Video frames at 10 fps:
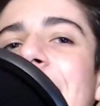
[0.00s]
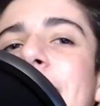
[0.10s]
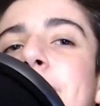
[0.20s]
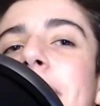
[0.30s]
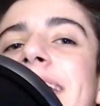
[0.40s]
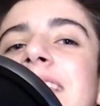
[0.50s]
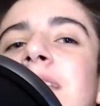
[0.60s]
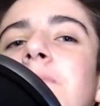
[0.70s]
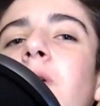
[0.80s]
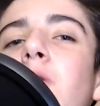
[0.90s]
and making
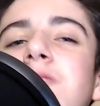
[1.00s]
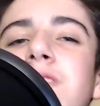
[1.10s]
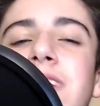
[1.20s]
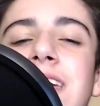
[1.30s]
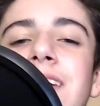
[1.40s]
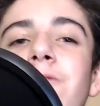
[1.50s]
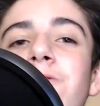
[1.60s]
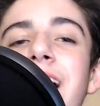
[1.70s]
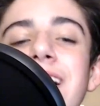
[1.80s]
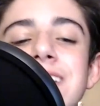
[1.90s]
the most of it,
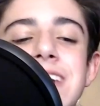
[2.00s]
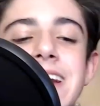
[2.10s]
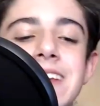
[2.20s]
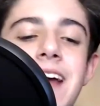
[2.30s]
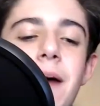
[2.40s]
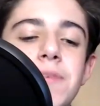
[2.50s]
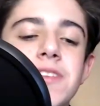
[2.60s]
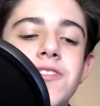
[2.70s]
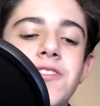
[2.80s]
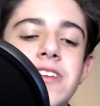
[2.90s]
relishing his
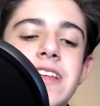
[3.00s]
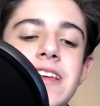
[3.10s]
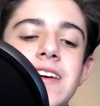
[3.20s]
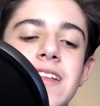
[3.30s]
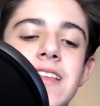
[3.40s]
opportunity